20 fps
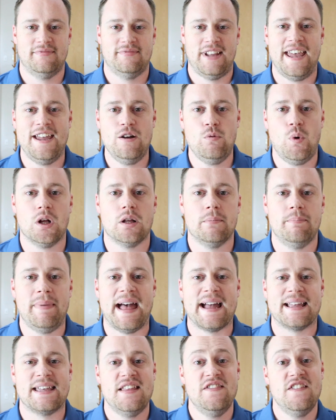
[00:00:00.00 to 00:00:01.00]
Hey, welcome
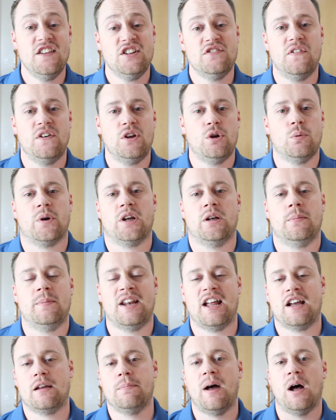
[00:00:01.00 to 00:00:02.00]
back. In this video, we're going to be
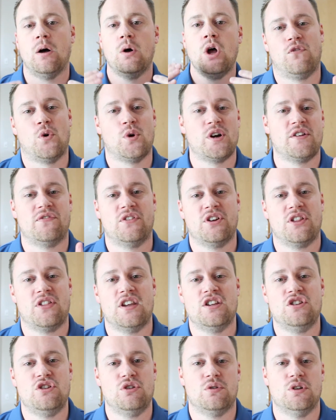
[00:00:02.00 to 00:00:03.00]
talking about 4 different
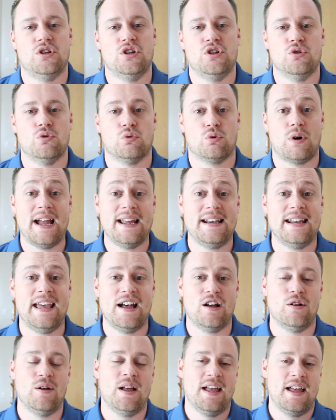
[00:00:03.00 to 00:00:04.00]
things you can do right
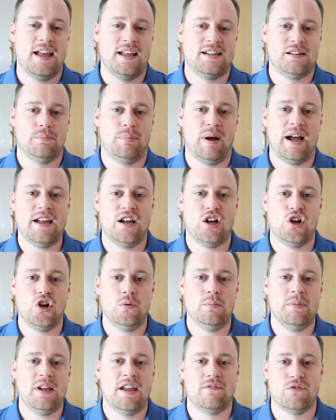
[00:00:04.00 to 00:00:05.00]
now to buy a
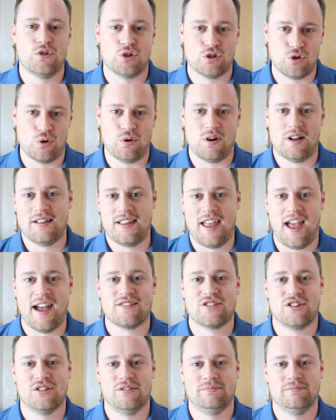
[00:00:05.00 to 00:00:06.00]
home if you're short on cash.